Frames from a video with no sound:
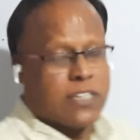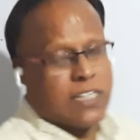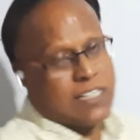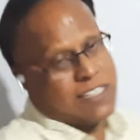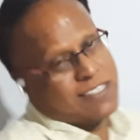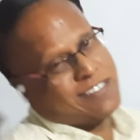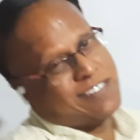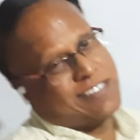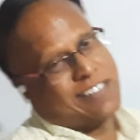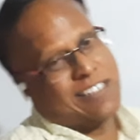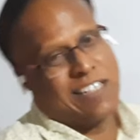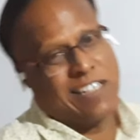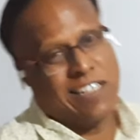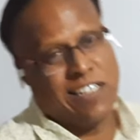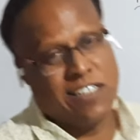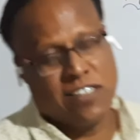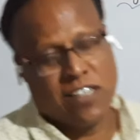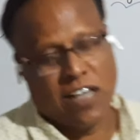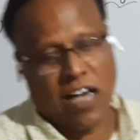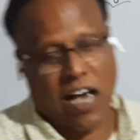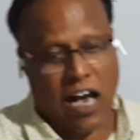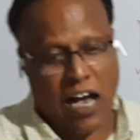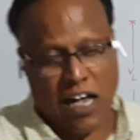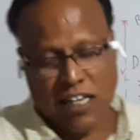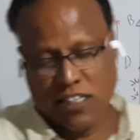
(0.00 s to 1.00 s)
this
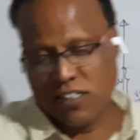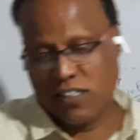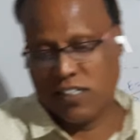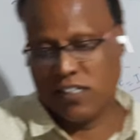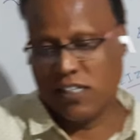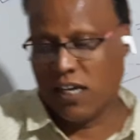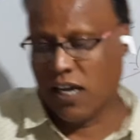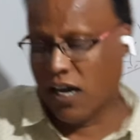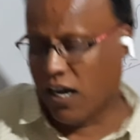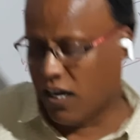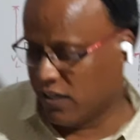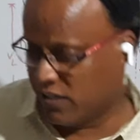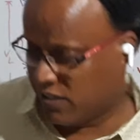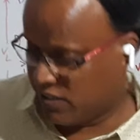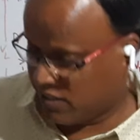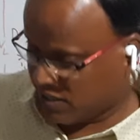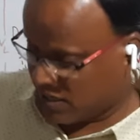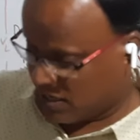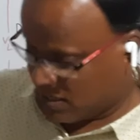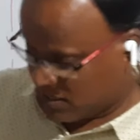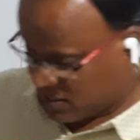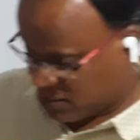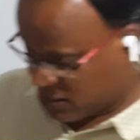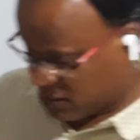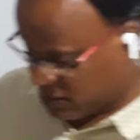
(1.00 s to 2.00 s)
series LCR
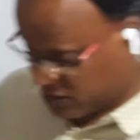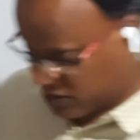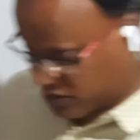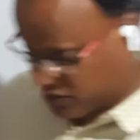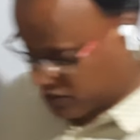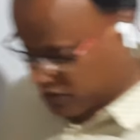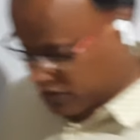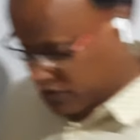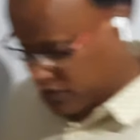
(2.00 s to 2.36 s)
circuit.